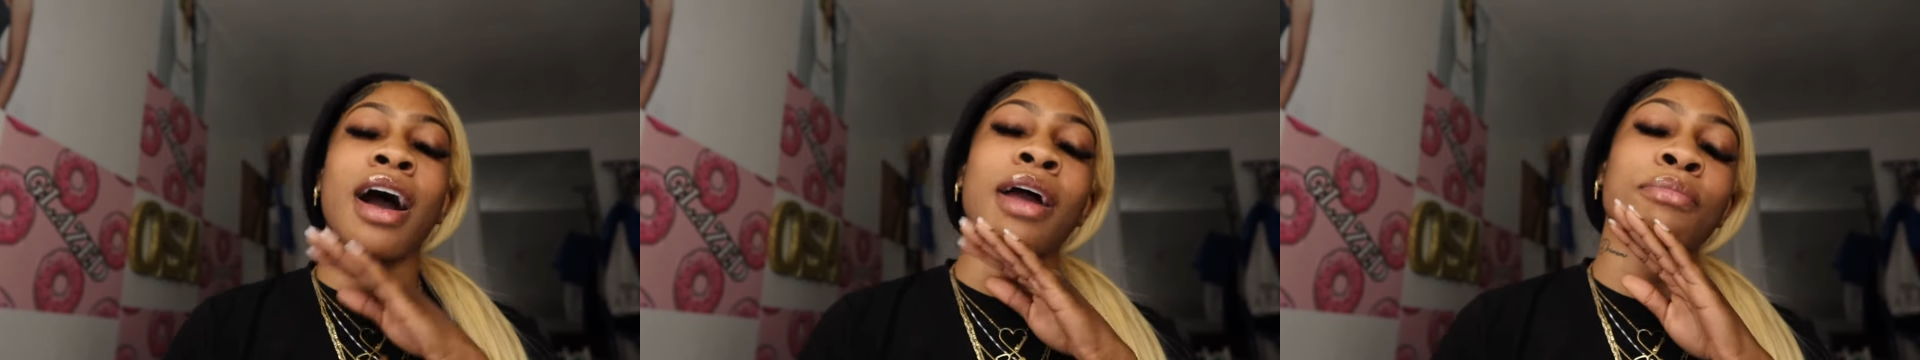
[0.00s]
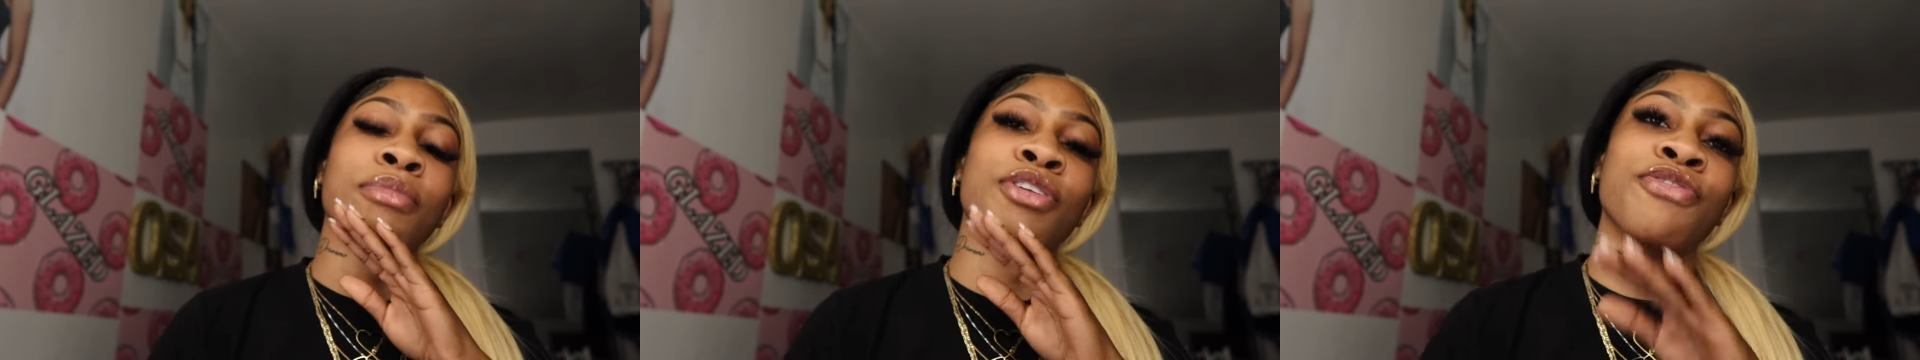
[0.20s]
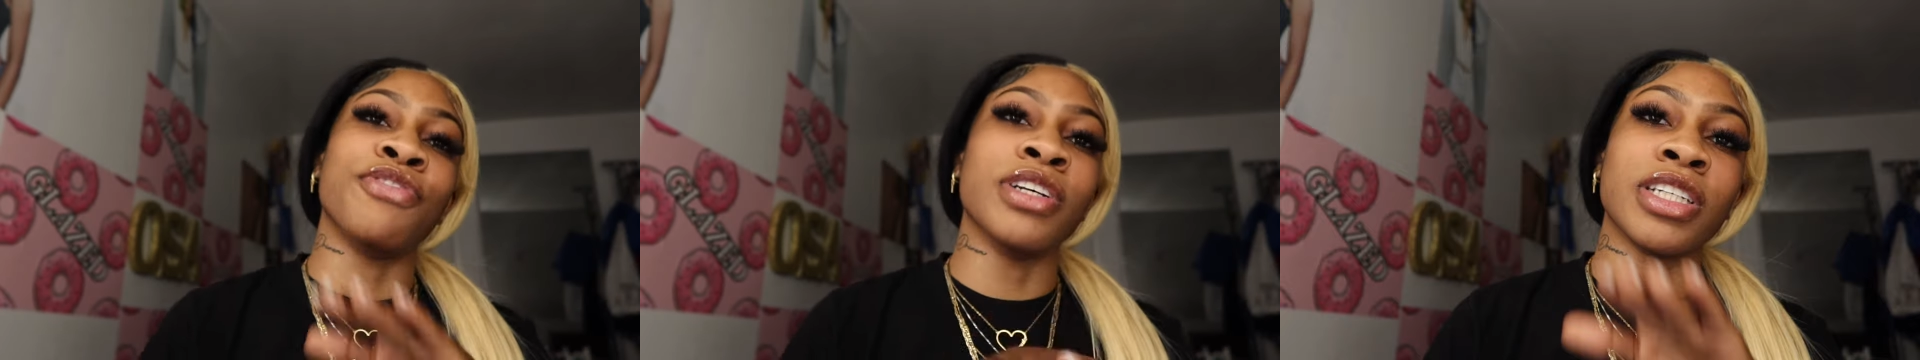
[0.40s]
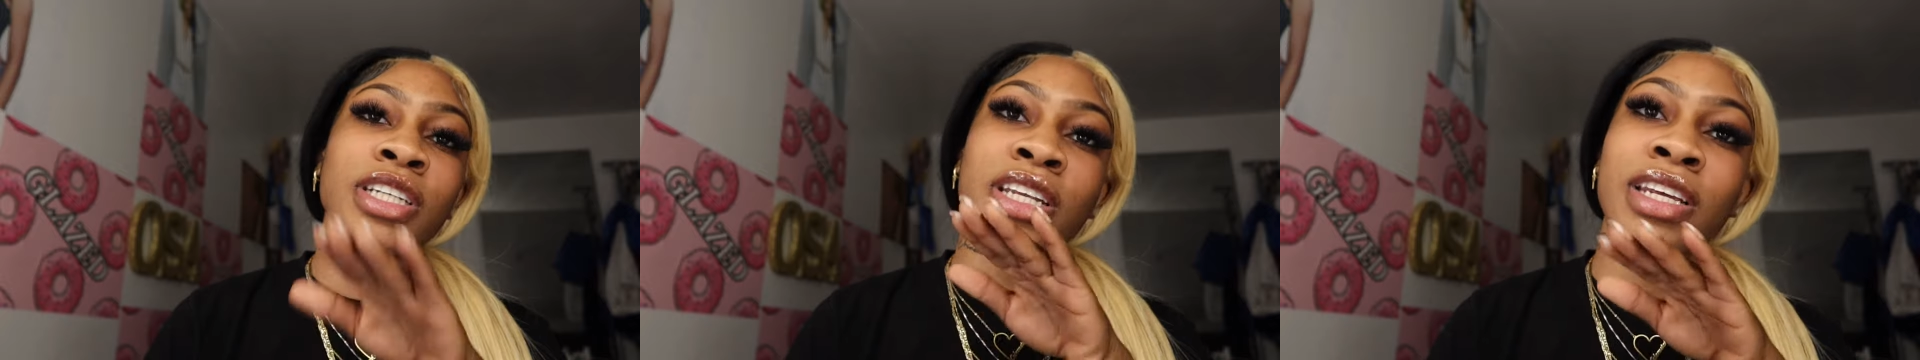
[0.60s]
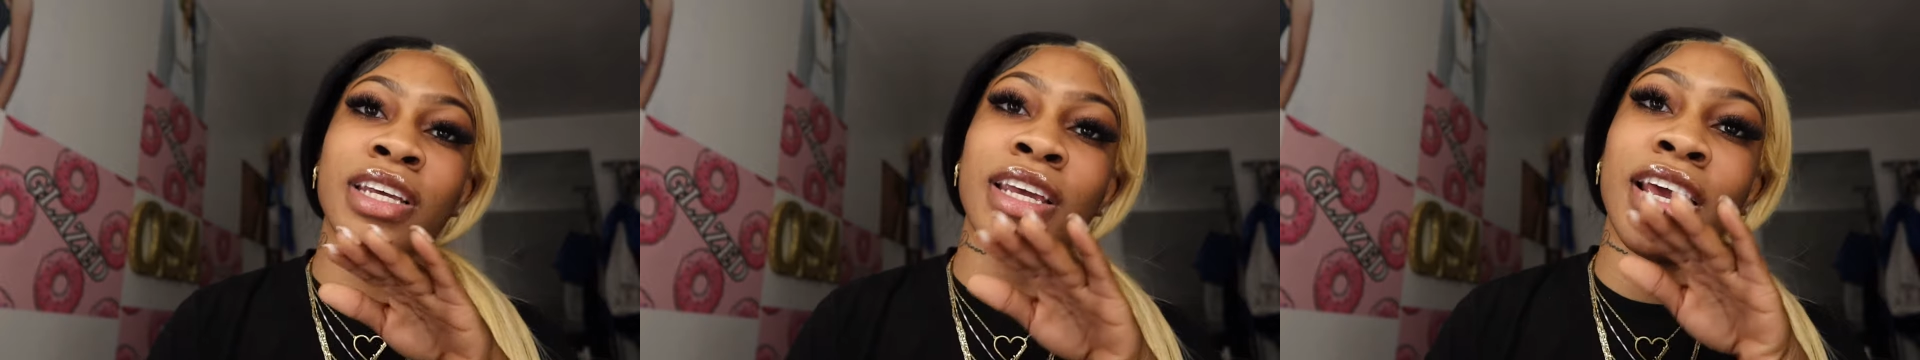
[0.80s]
I'm
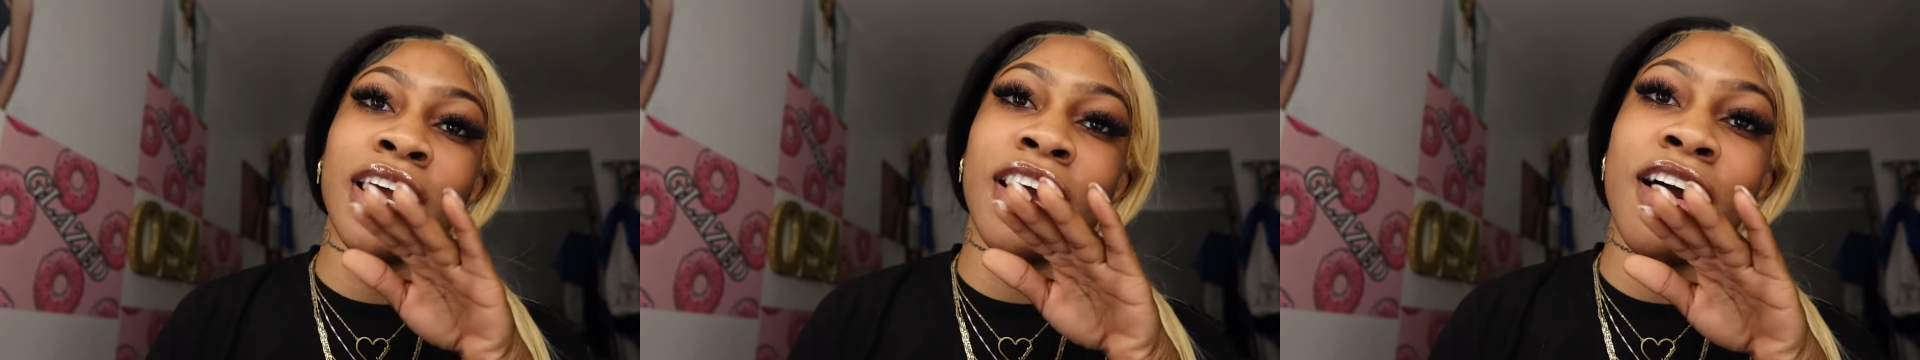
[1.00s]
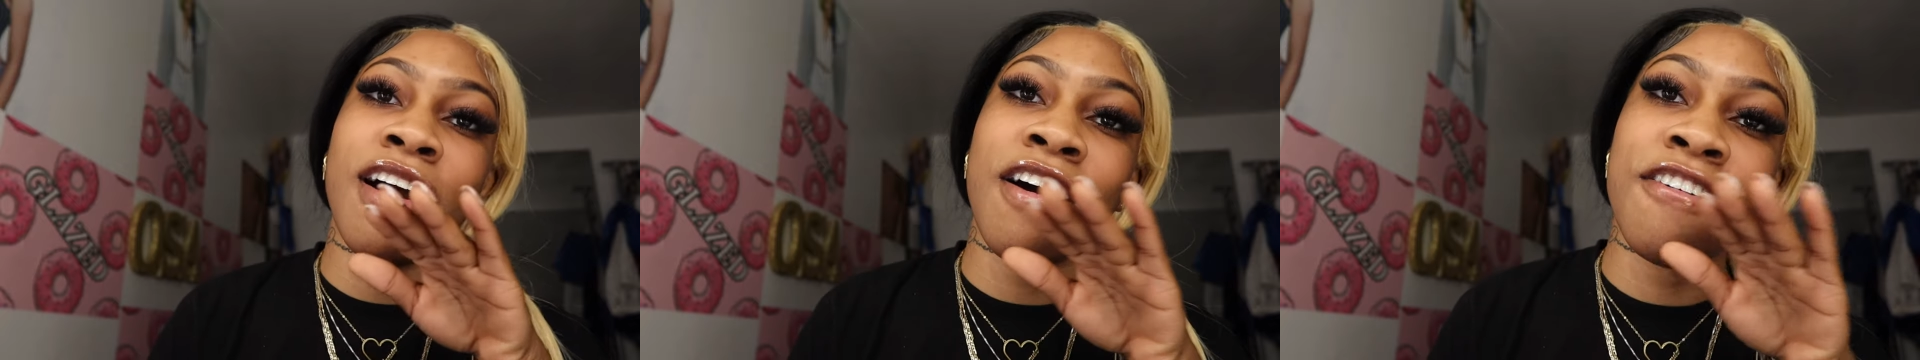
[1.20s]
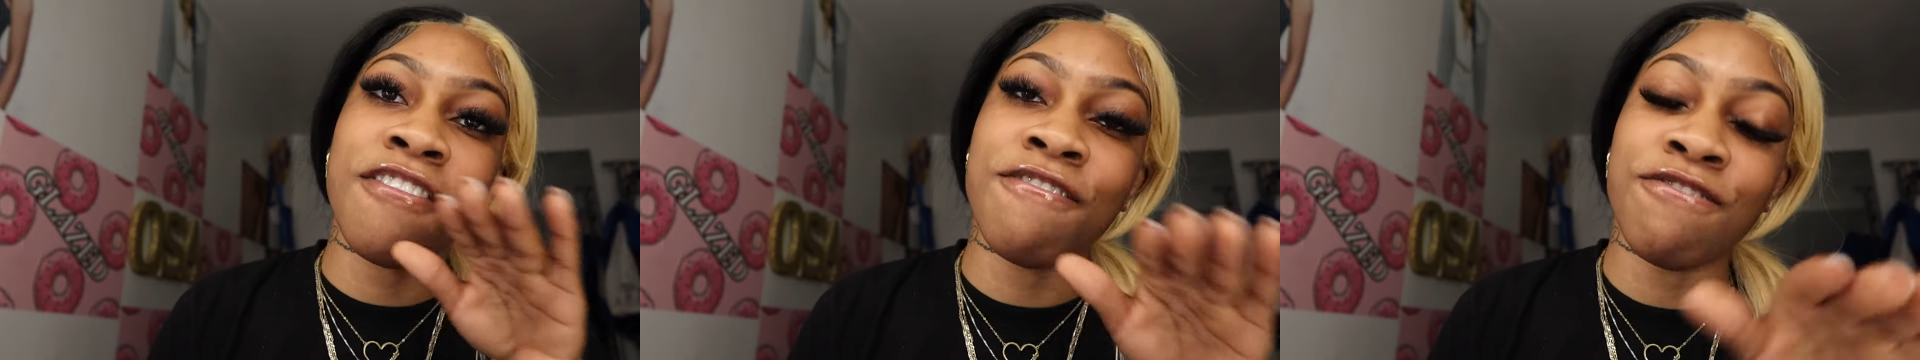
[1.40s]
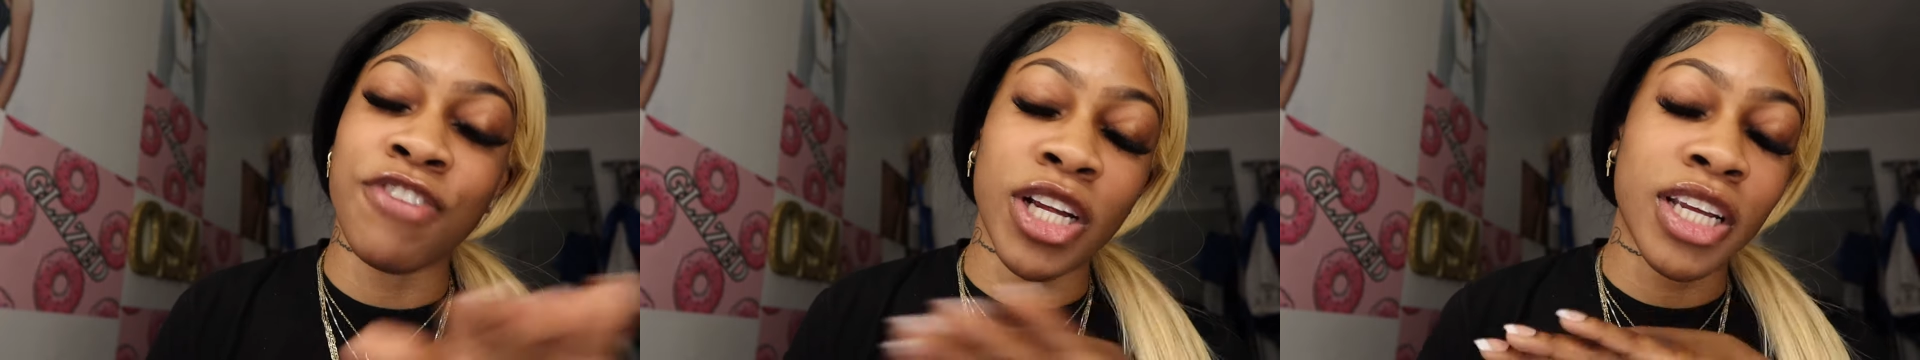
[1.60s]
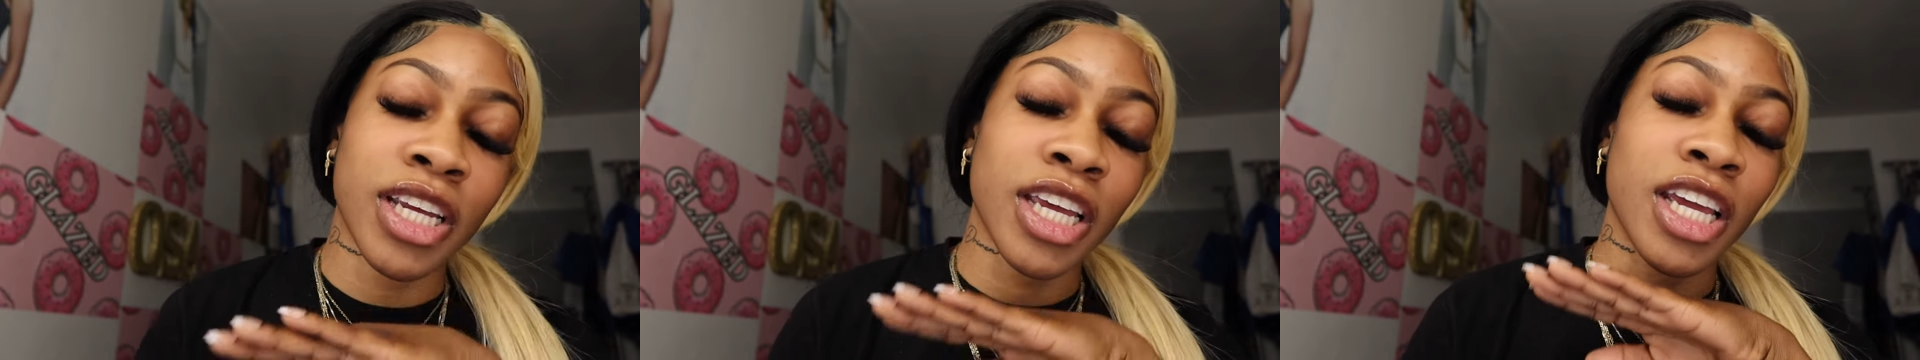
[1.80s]
officially a
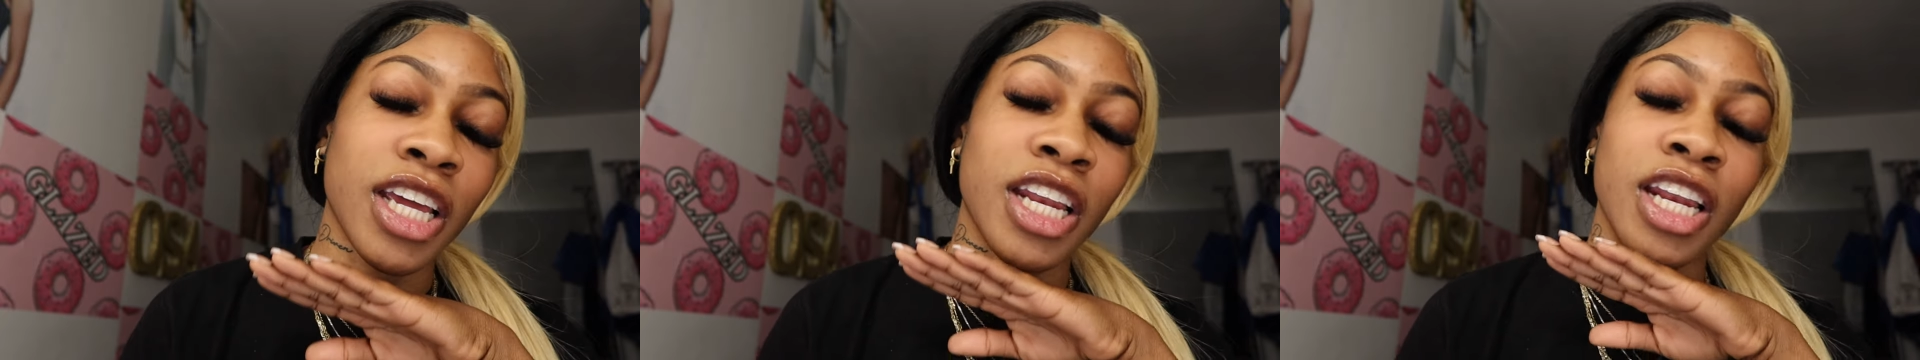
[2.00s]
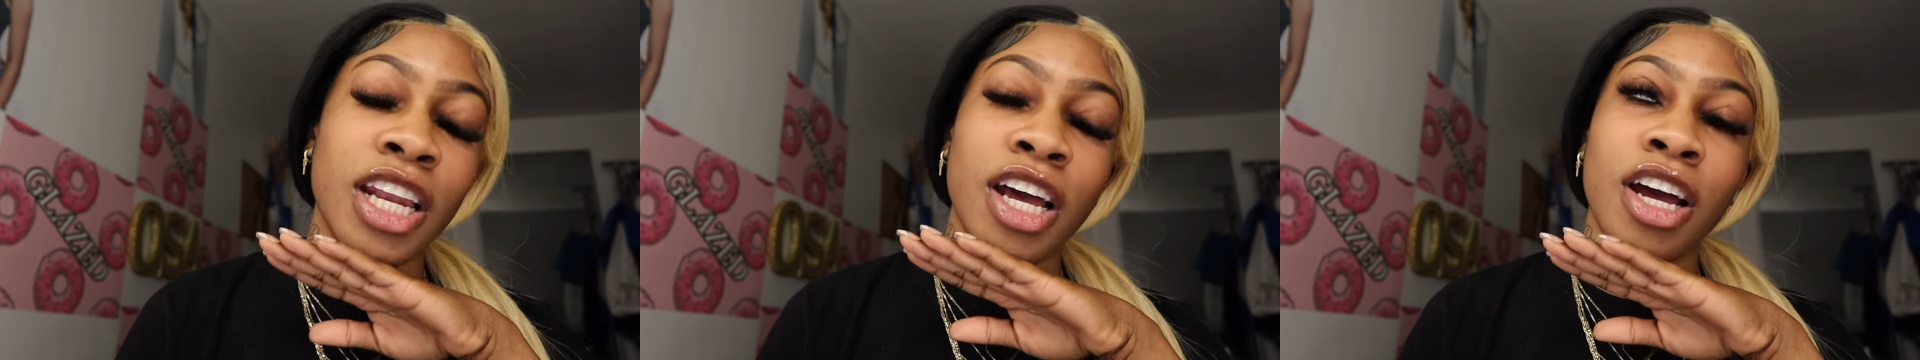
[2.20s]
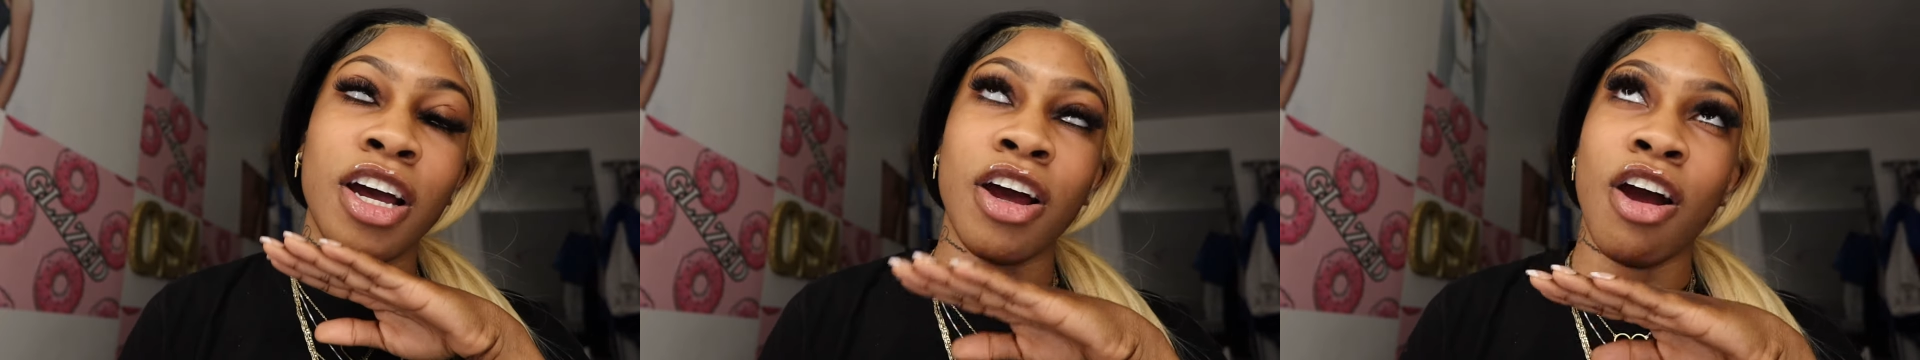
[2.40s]
freaking